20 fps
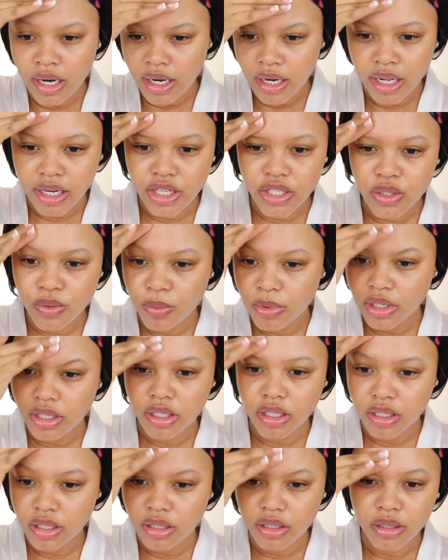I just
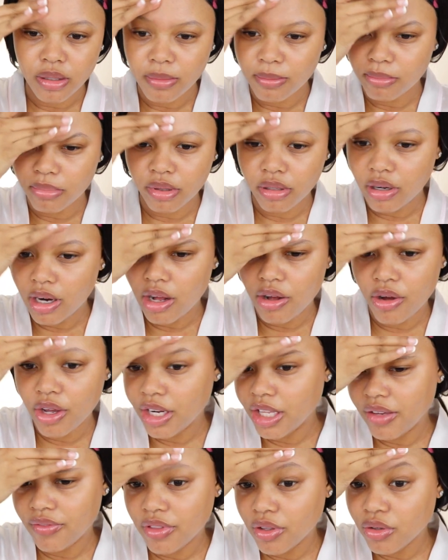wanna blur out
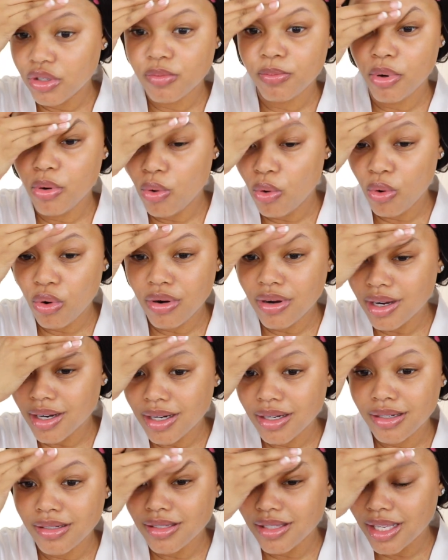any of those
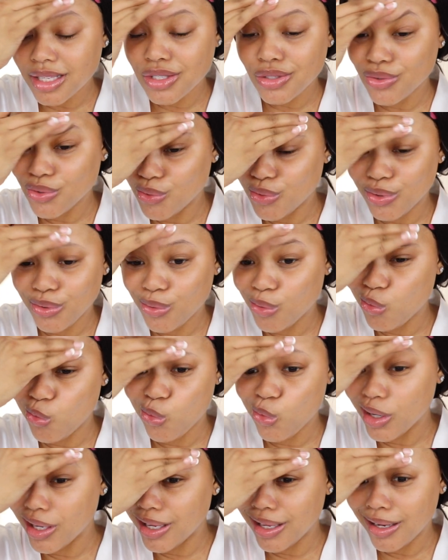pores that's going
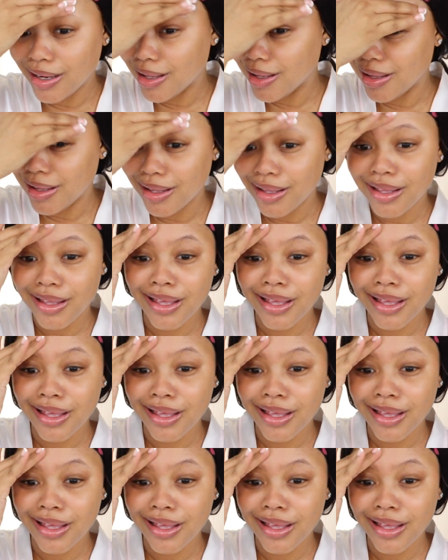on